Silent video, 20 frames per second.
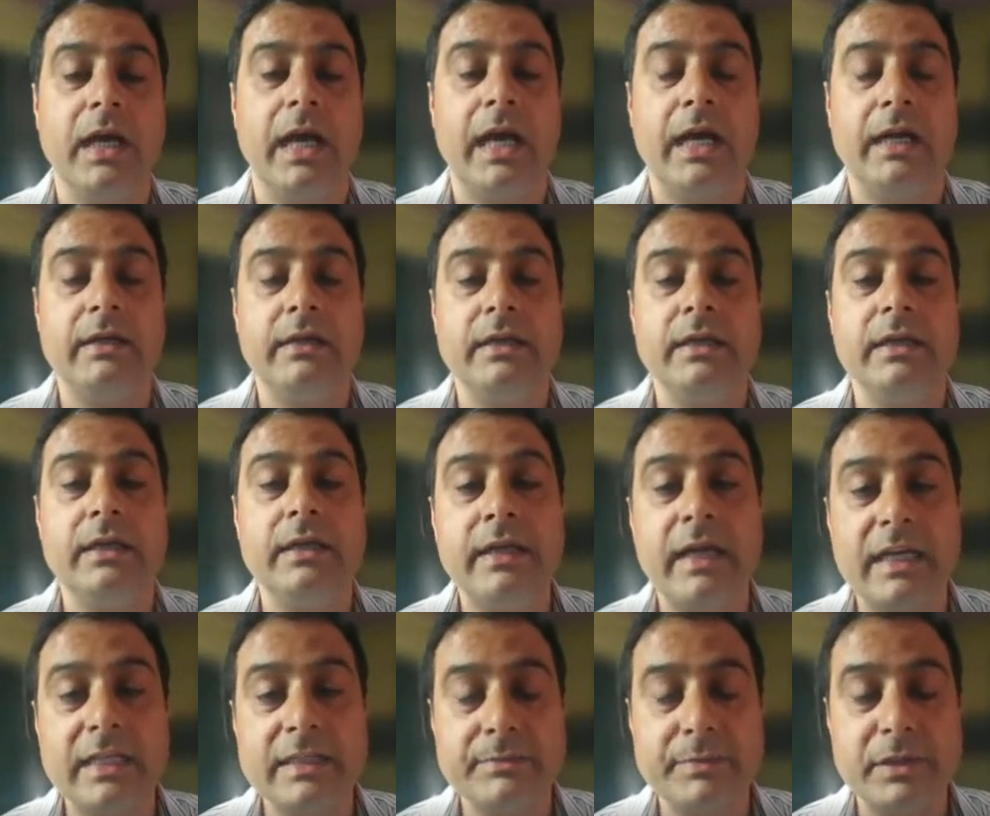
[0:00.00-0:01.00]
and it
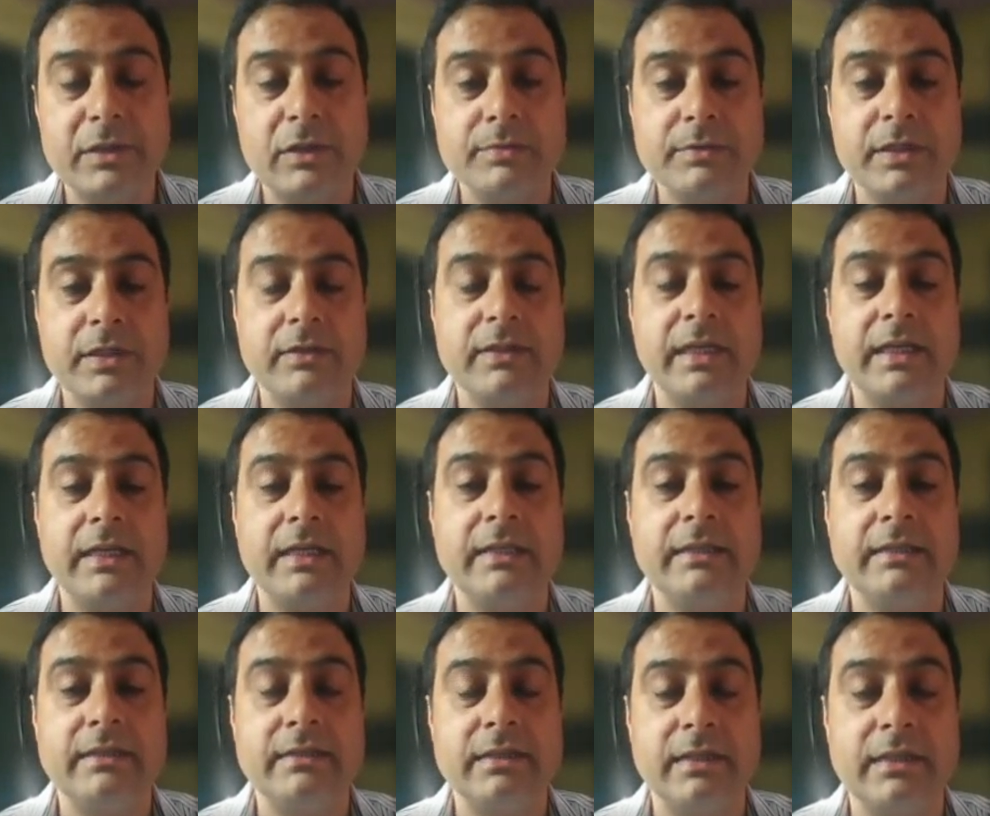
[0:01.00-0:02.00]
has been observed that
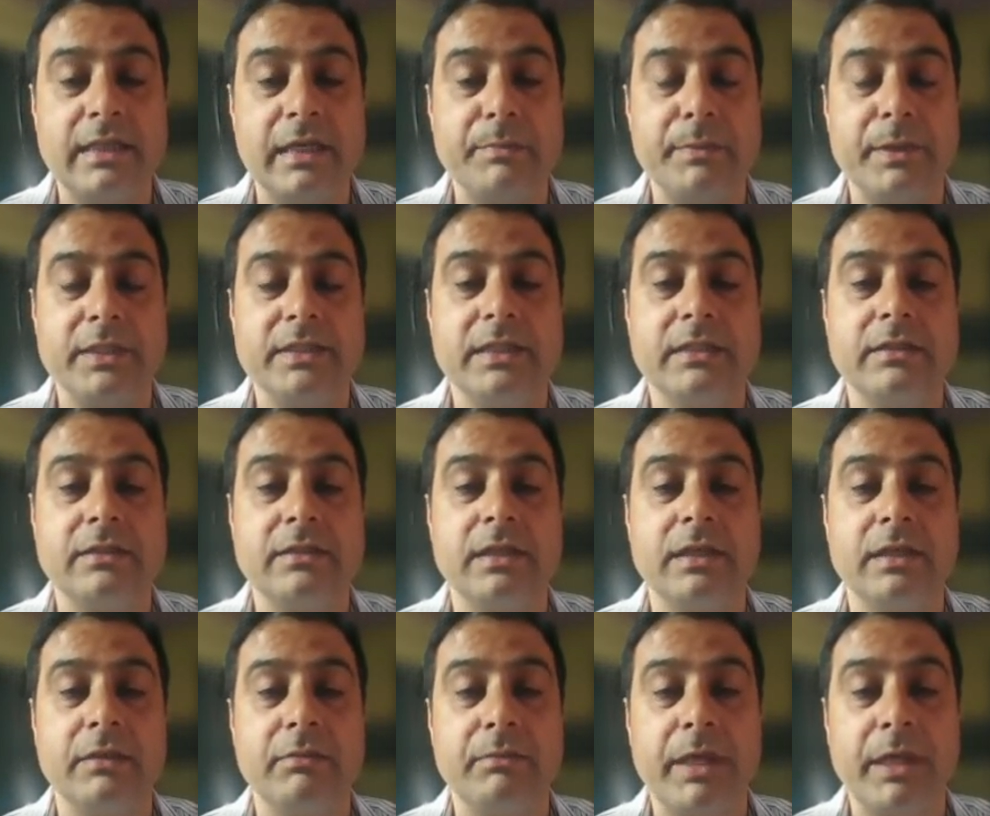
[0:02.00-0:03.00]
the temperature
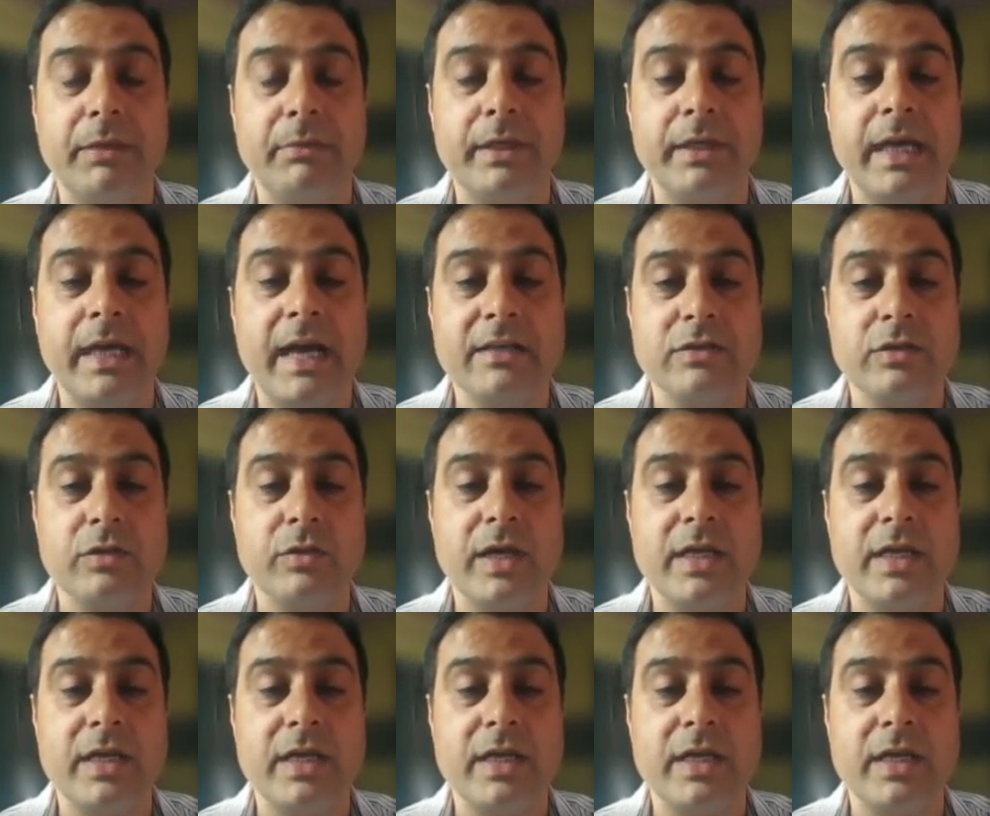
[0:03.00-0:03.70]
may be as low